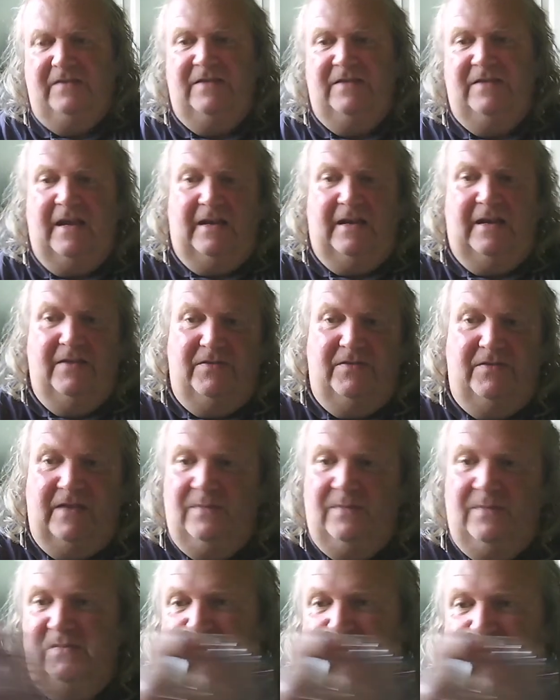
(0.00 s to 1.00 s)
exactly the
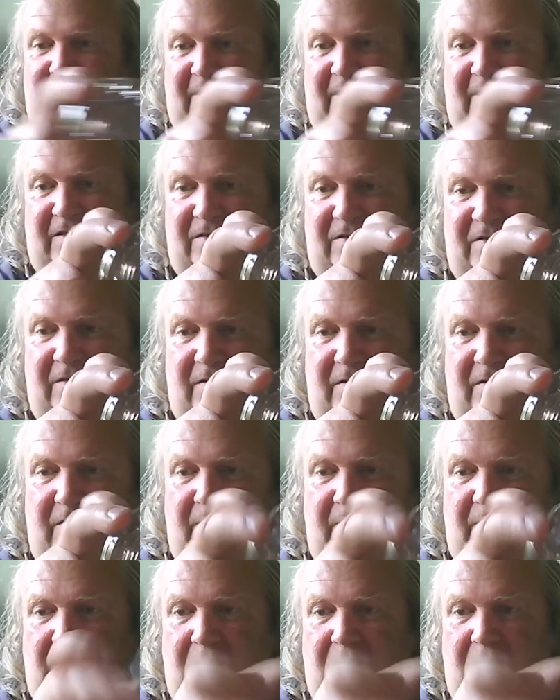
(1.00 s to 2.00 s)
same size.
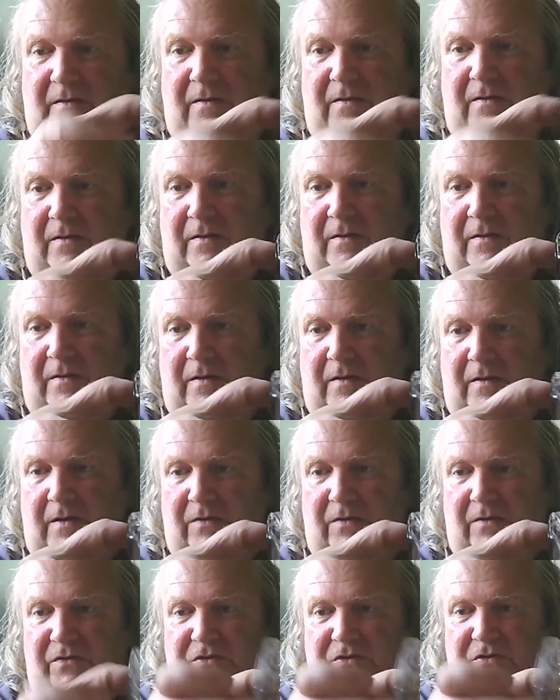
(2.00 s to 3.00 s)

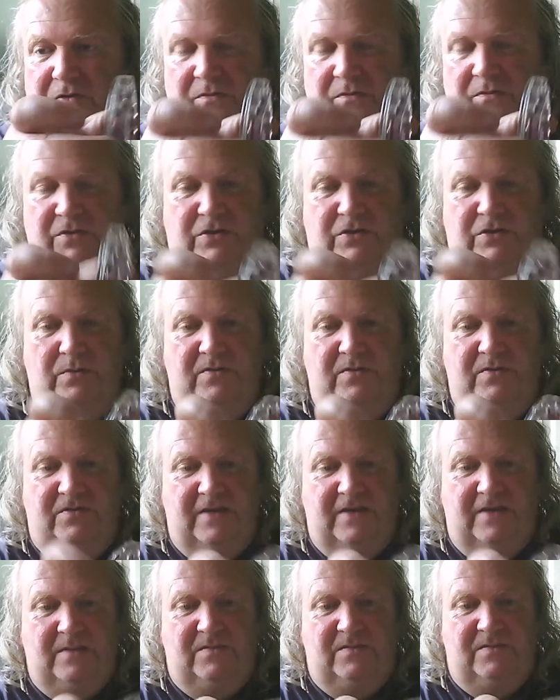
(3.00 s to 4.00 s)
You know, the two the two are
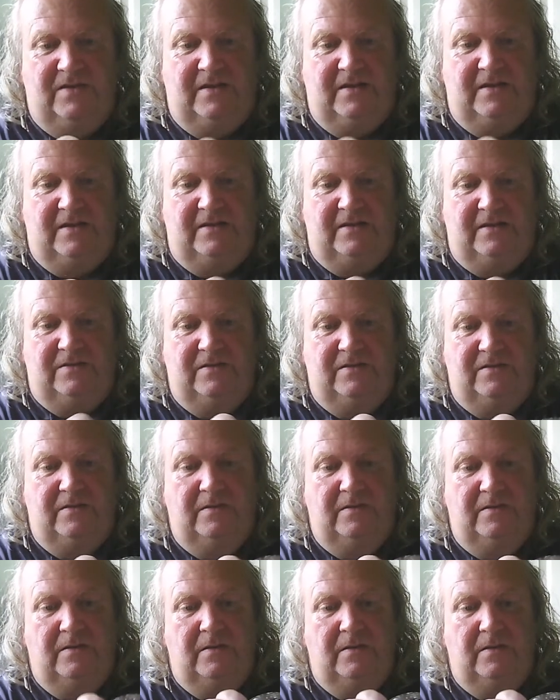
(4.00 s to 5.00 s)
the same size.
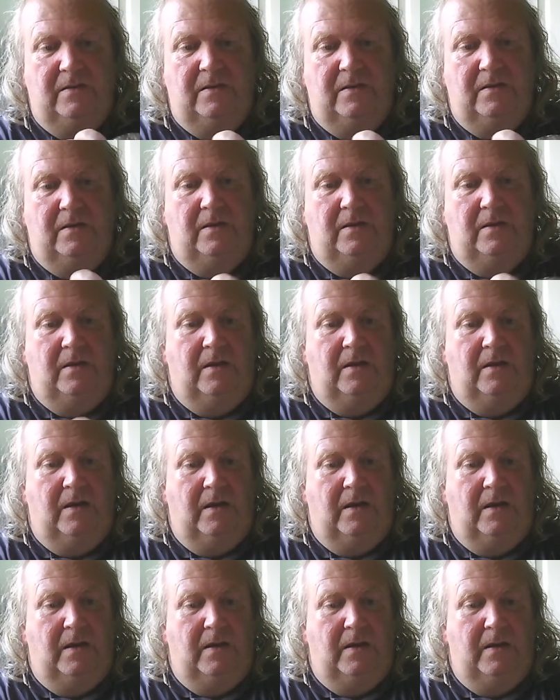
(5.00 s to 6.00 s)

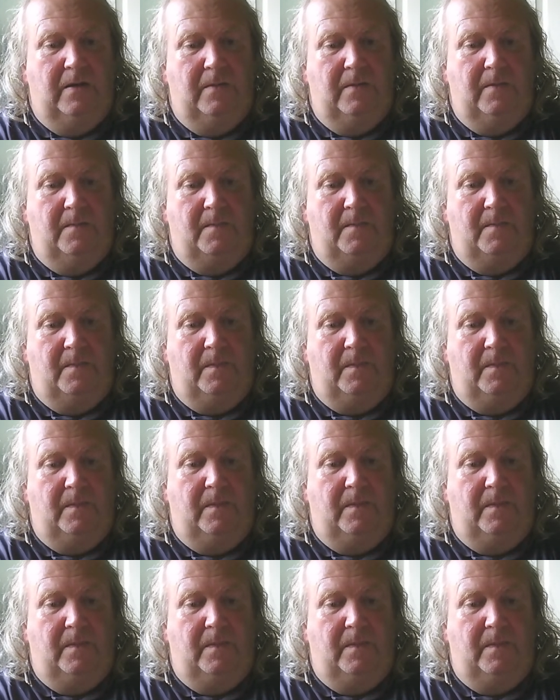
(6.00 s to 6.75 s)
Um,